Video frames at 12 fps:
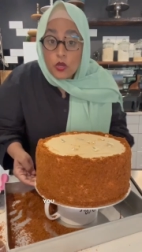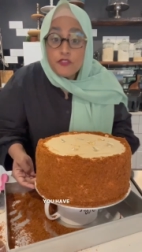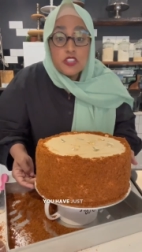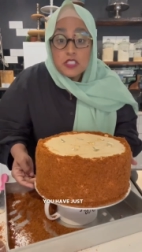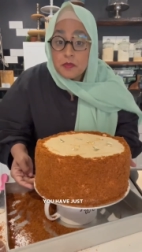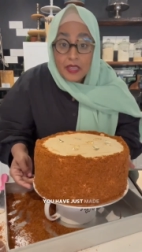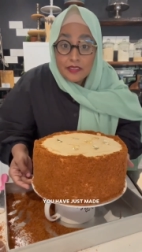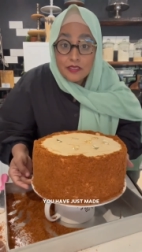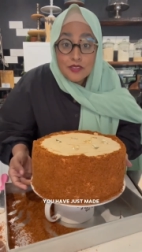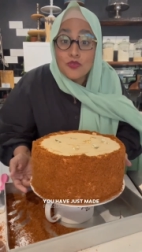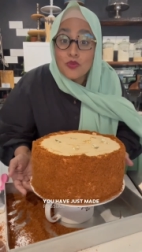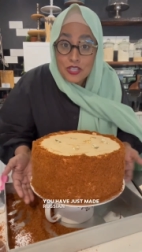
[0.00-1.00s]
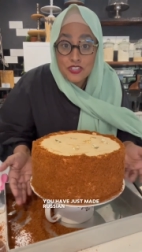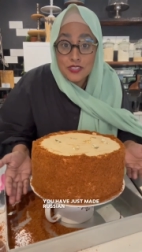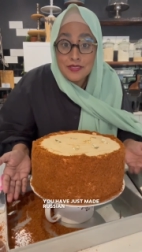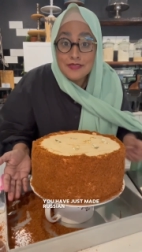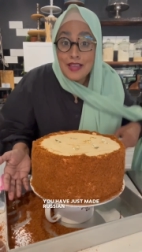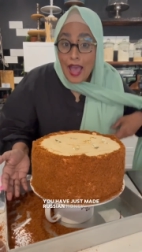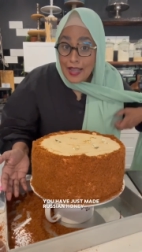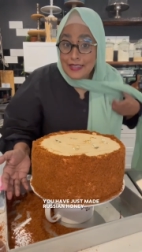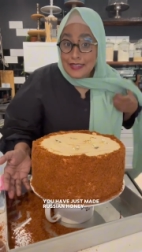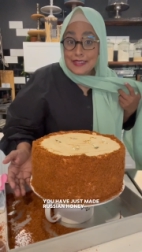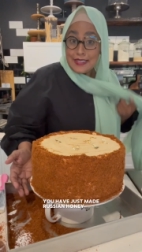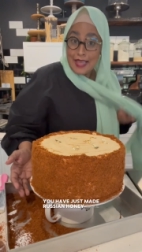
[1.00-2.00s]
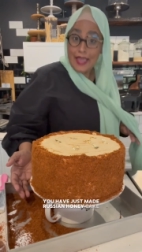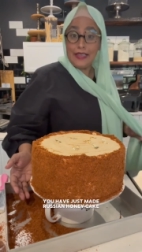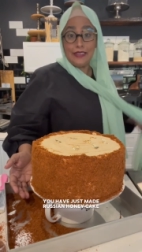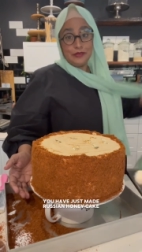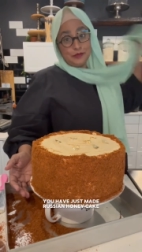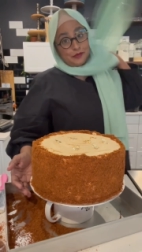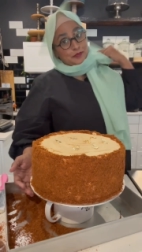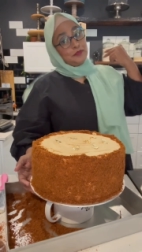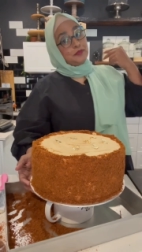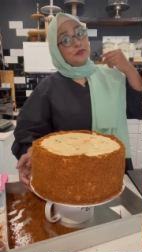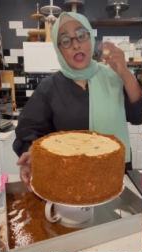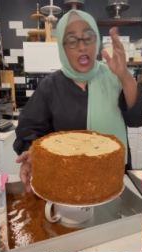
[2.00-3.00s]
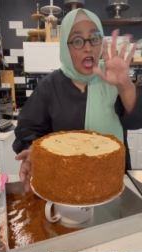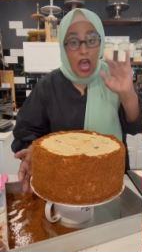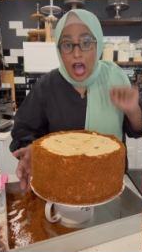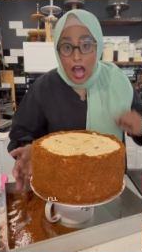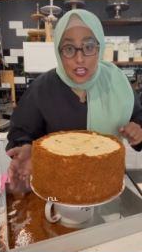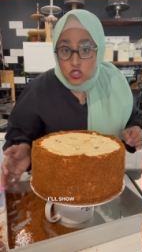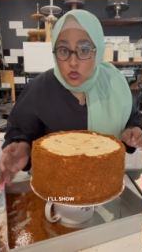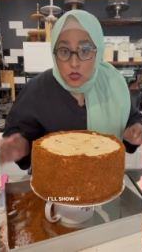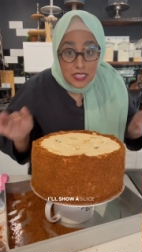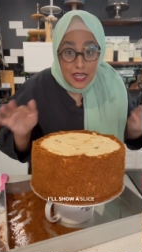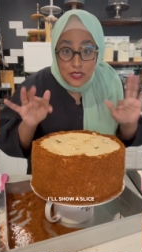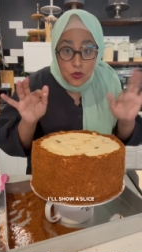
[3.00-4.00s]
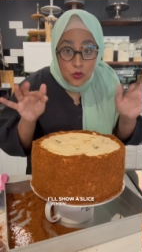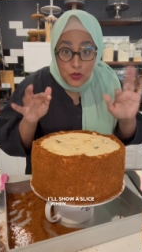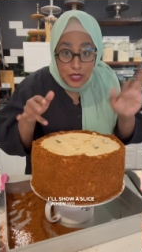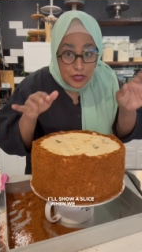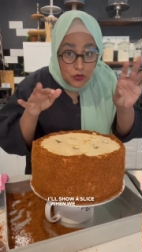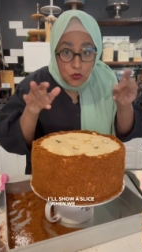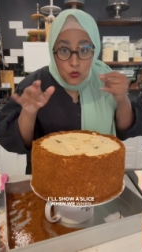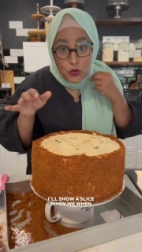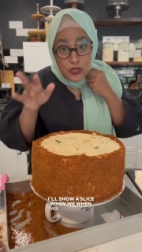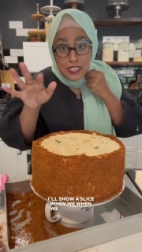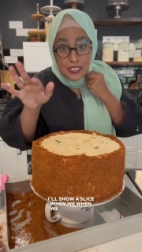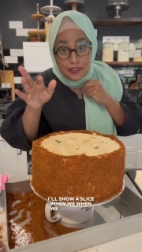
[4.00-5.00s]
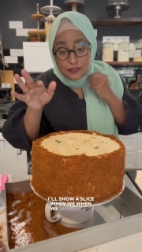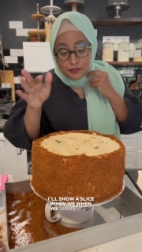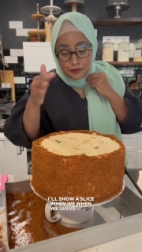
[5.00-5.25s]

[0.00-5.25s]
have just made Russian honey cake. I'll show a slice when we serve.